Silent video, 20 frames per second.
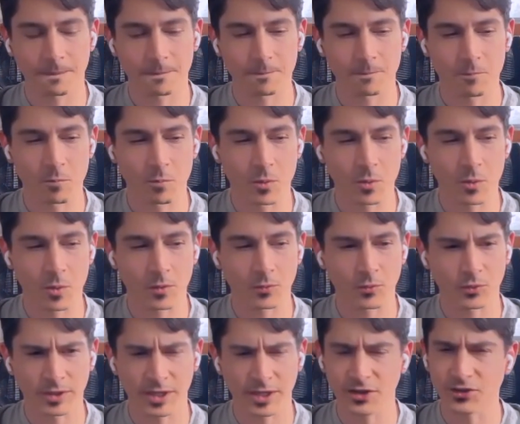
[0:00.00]
more
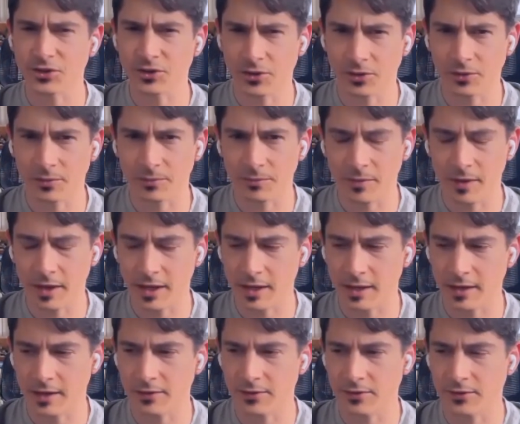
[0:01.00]
relational,
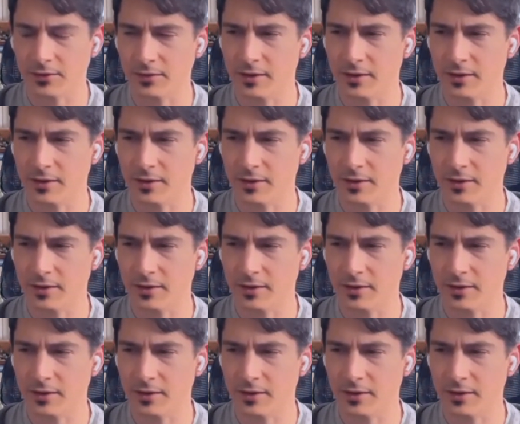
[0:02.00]
and